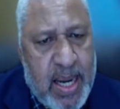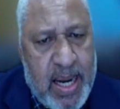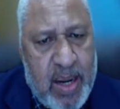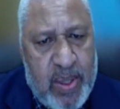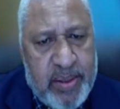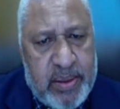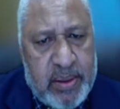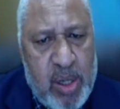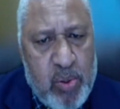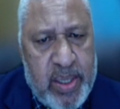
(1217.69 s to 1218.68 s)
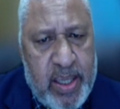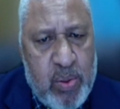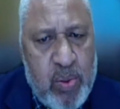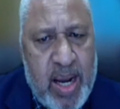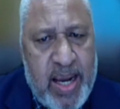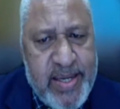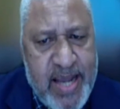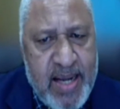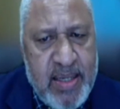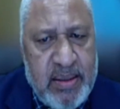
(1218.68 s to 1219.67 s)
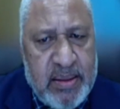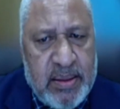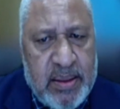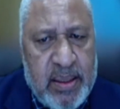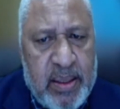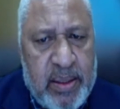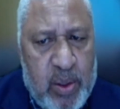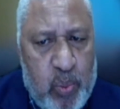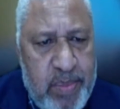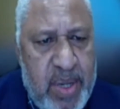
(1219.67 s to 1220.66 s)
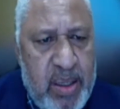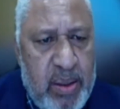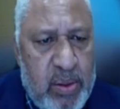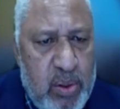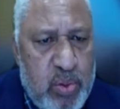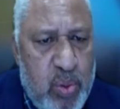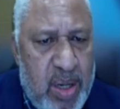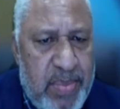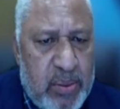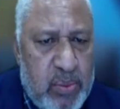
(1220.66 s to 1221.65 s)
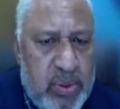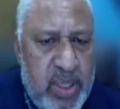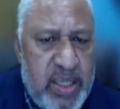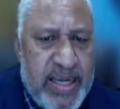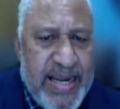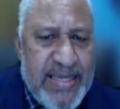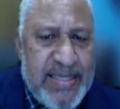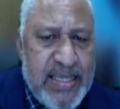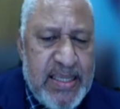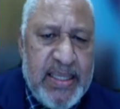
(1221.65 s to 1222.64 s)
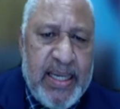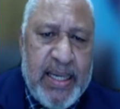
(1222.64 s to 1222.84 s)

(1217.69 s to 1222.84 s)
I want the Tauke who are young, the women, those who are about to turn 18,